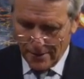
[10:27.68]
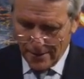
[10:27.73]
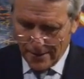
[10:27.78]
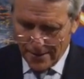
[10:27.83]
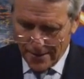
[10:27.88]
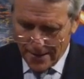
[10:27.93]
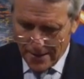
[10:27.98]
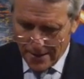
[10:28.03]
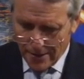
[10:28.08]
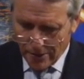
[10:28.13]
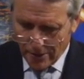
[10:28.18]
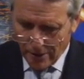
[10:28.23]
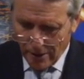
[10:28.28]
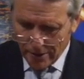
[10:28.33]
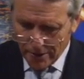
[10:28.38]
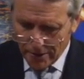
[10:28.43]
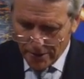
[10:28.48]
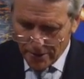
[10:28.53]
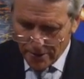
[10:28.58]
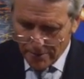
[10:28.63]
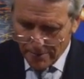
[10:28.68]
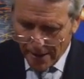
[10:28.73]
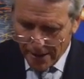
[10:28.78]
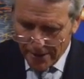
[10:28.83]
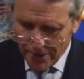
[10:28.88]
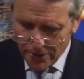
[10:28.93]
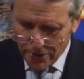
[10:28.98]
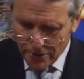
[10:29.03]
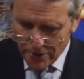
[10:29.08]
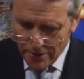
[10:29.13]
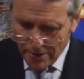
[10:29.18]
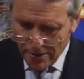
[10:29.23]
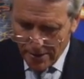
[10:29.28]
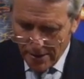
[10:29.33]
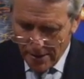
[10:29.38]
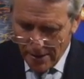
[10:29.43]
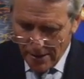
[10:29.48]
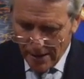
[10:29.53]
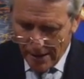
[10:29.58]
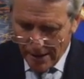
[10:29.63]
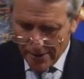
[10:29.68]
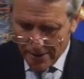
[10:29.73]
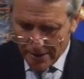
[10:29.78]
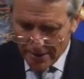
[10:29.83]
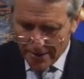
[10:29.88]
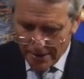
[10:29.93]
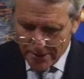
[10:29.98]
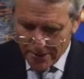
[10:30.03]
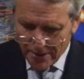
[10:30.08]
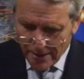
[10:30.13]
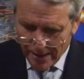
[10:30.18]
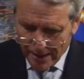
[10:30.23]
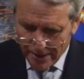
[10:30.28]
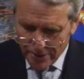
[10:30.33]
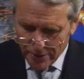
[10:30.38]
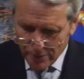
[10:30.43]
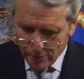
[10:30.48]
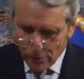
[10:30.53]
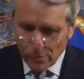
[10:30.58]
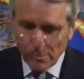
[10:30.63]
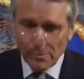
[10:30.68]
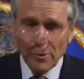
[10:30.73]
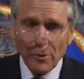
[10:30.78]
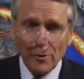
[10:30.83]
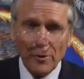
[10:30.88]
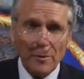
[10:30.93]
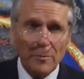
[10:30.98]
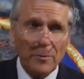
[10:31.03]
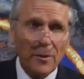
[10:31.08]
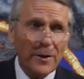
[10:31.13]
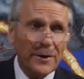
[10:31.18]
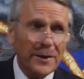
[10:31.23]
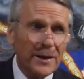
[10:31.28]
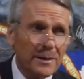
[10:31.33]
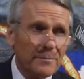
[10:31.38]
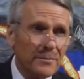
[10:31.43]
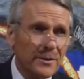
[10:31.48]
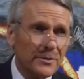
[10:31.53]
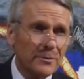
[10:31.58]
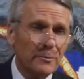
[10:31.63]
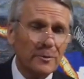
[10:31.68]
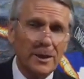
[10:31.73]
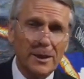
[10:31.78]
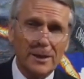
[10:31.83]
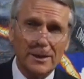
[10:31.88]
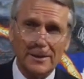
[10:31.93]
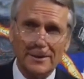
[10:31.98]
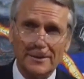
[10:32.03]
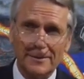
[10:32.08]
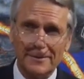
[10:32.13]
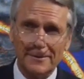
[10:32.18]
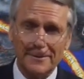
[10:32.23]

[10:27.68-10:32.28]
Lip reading: the consummation and the desolation will pour upon him as well.